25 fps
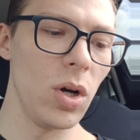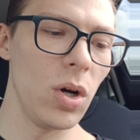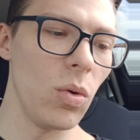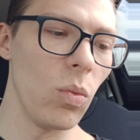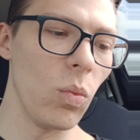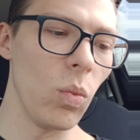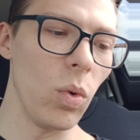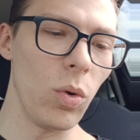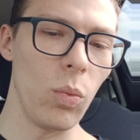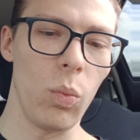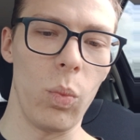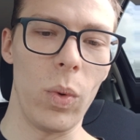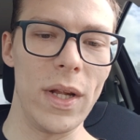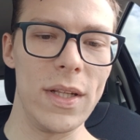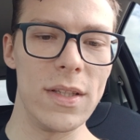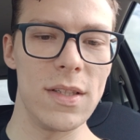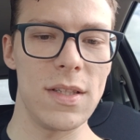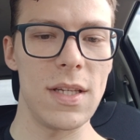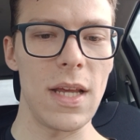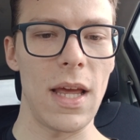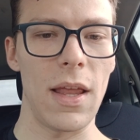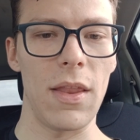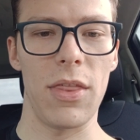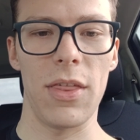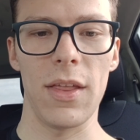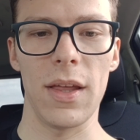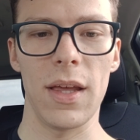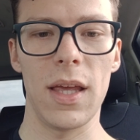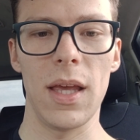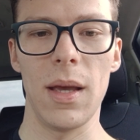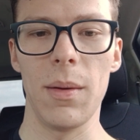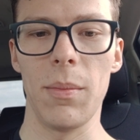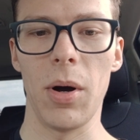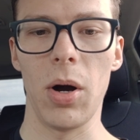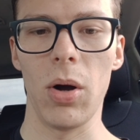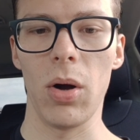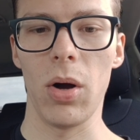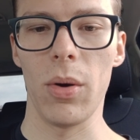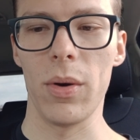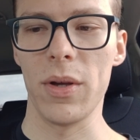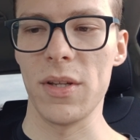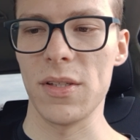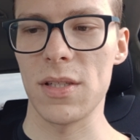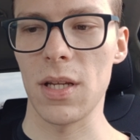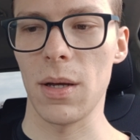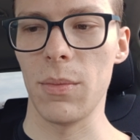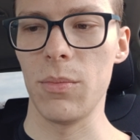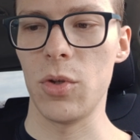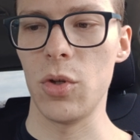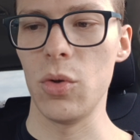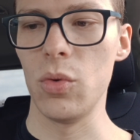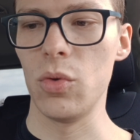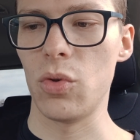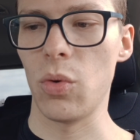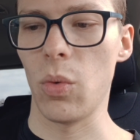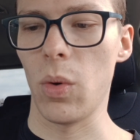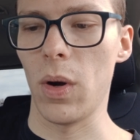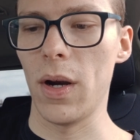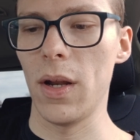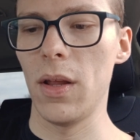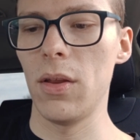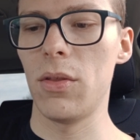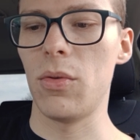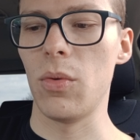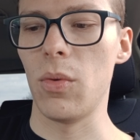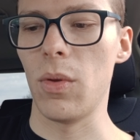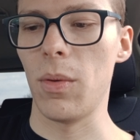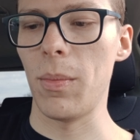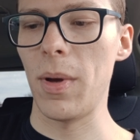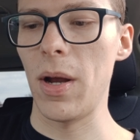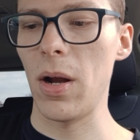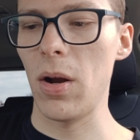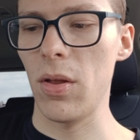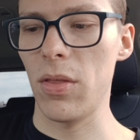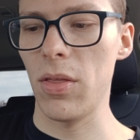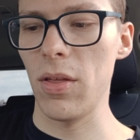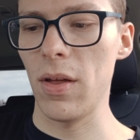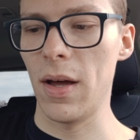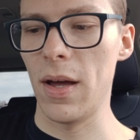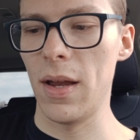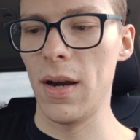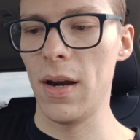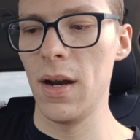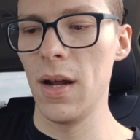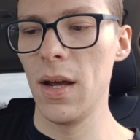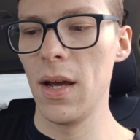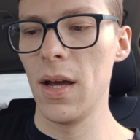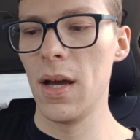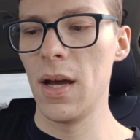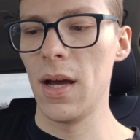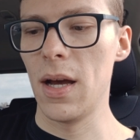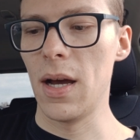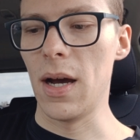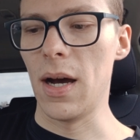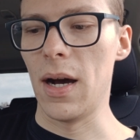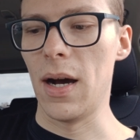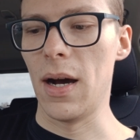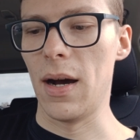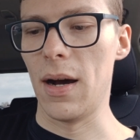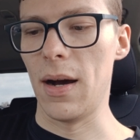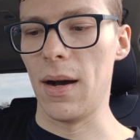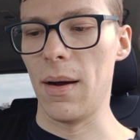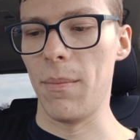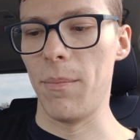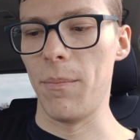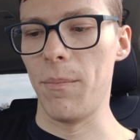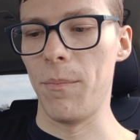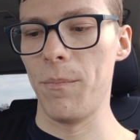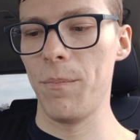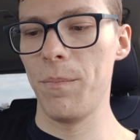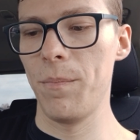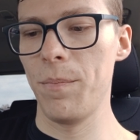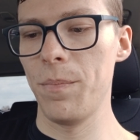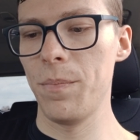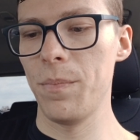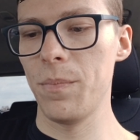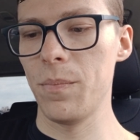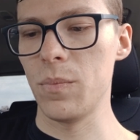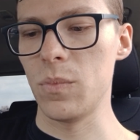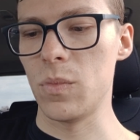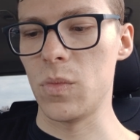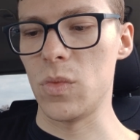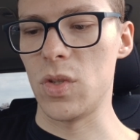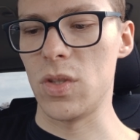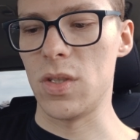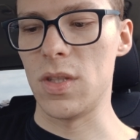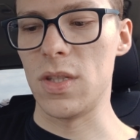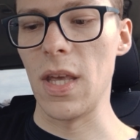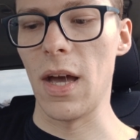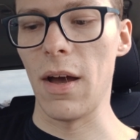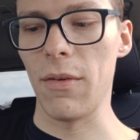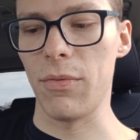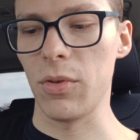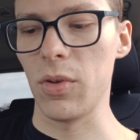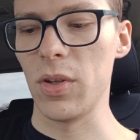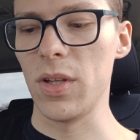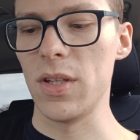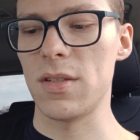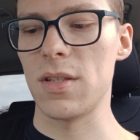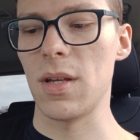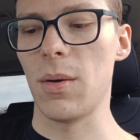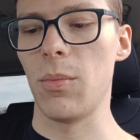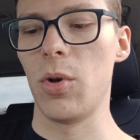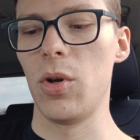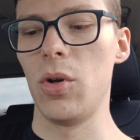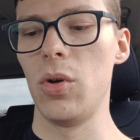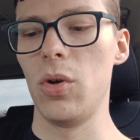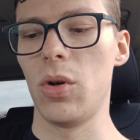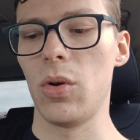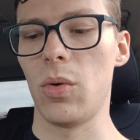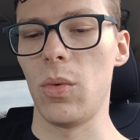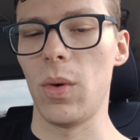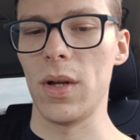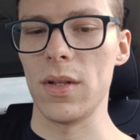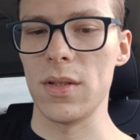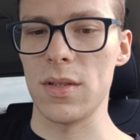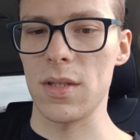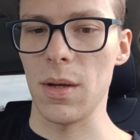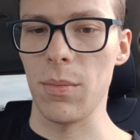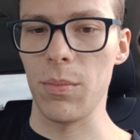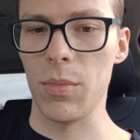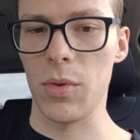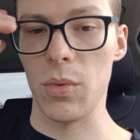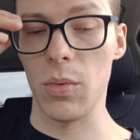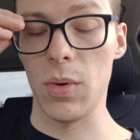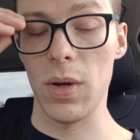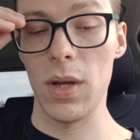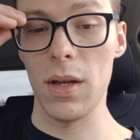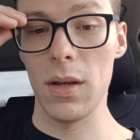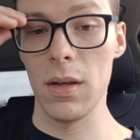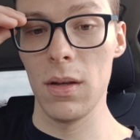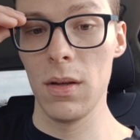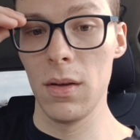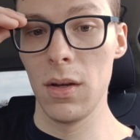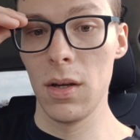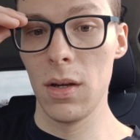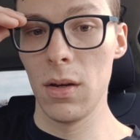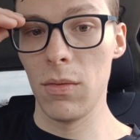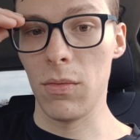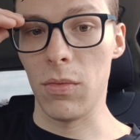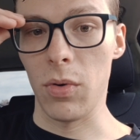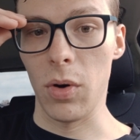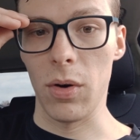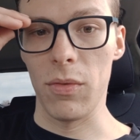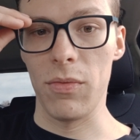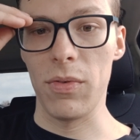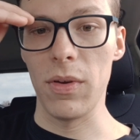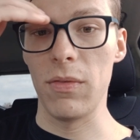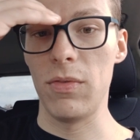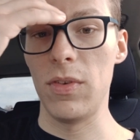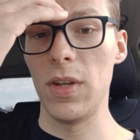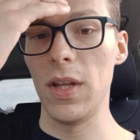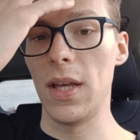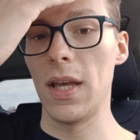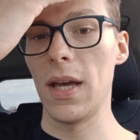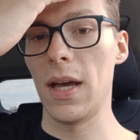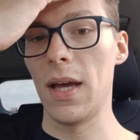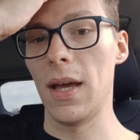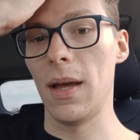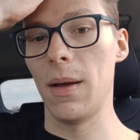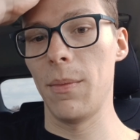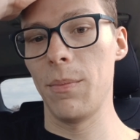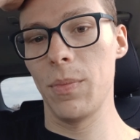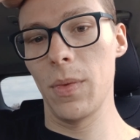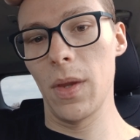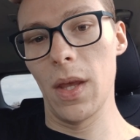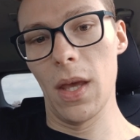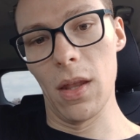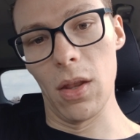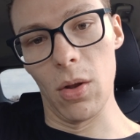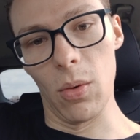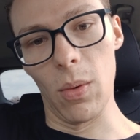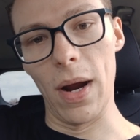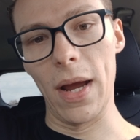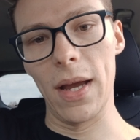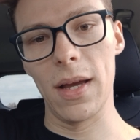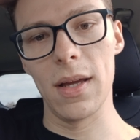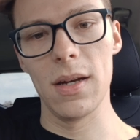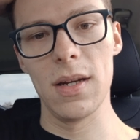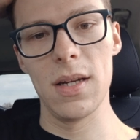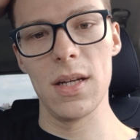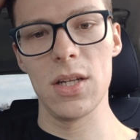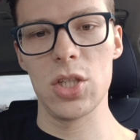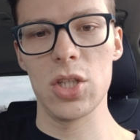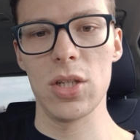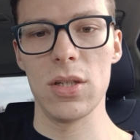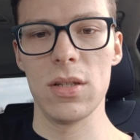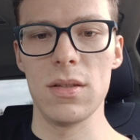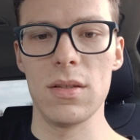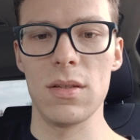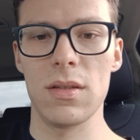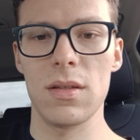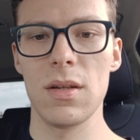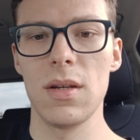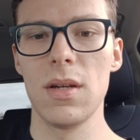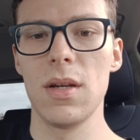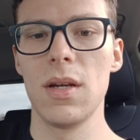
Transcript: would wince at thinking about going sub 220 through the marathon. It's definitely someone who could run sub 3 for a 50K in the right conditions,